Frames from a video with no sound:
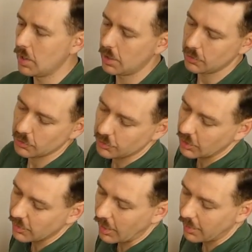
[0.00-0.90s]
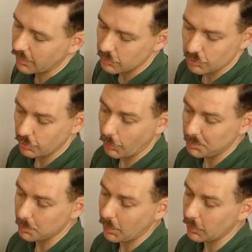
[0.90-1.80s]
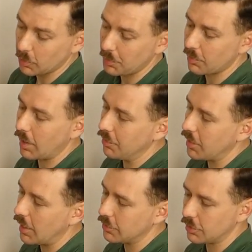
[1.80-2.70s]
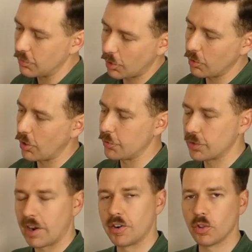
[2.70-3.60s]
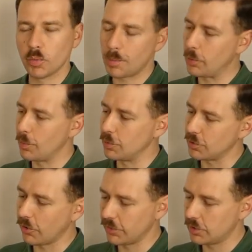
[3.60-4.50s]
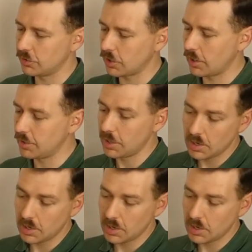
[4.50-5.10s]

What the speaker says: And you can see there that just the webbing belt coming around there, so no load carried on the web equipment on this side.